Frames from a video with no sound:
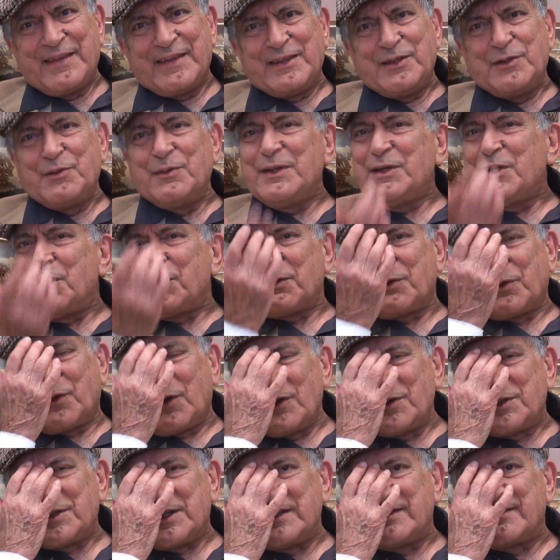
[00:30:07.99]
You were not
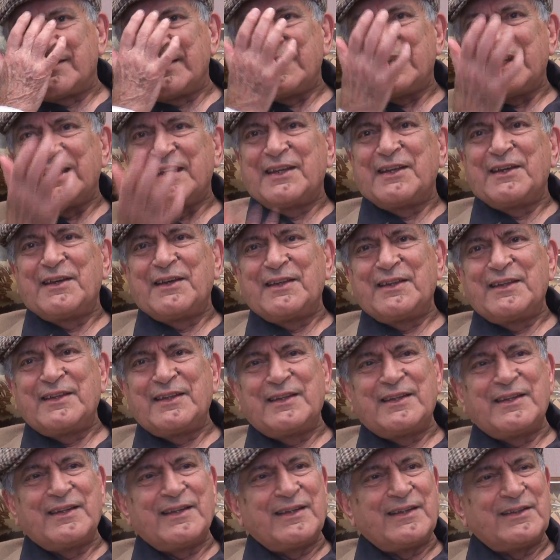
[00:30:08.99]
concentrating
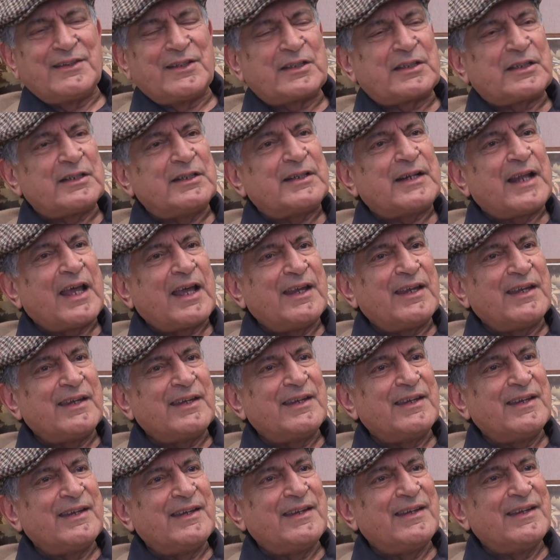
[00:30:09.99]
on the third eye.
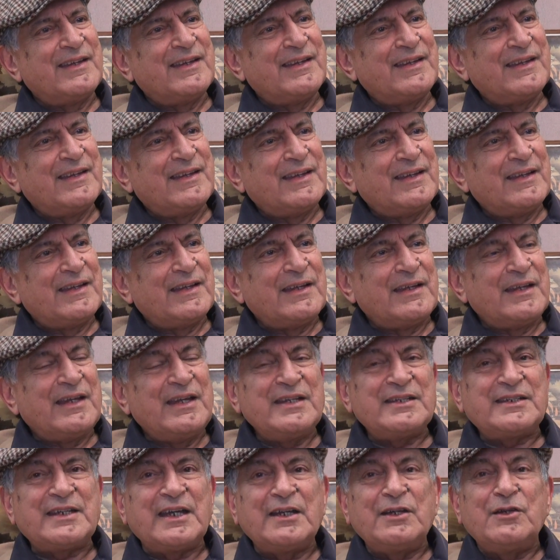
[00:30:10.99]

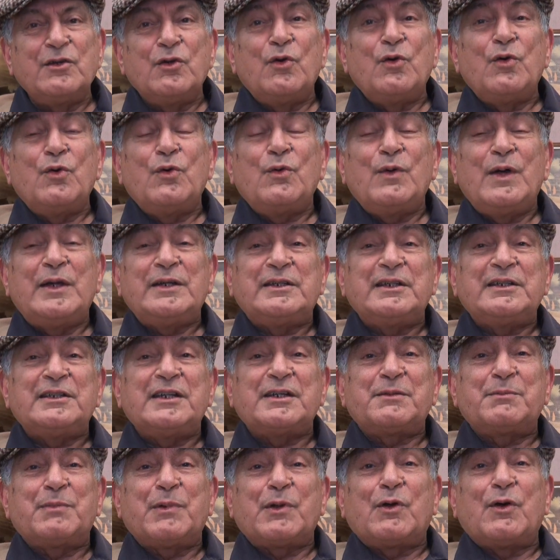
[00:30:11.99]
He said, no, I did
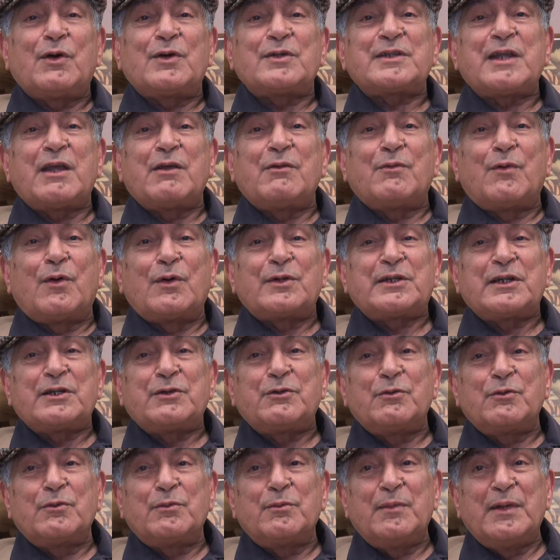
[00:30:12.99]
it because I wanted
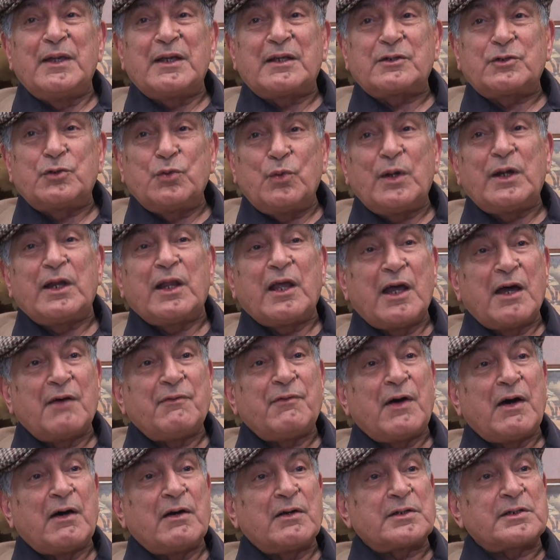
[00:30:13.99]
to make
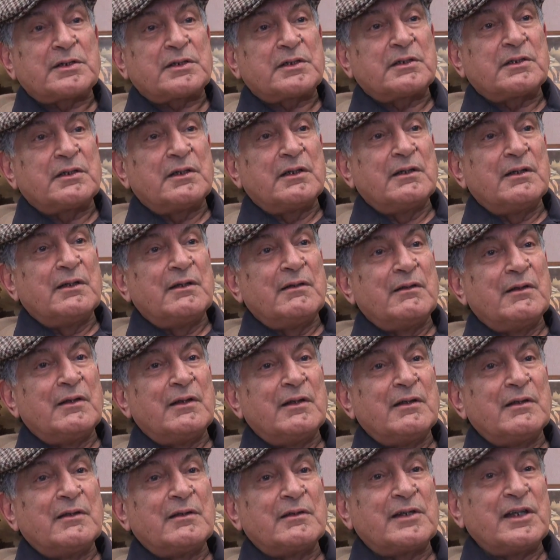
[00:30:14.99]
2.5 hours
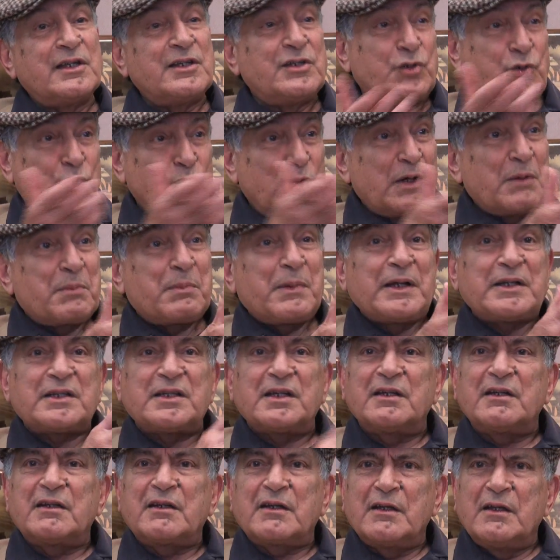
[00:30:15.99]
since you were
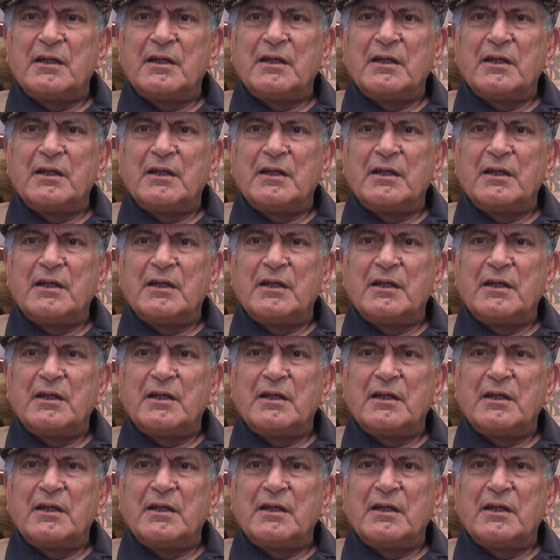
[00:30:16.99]
present.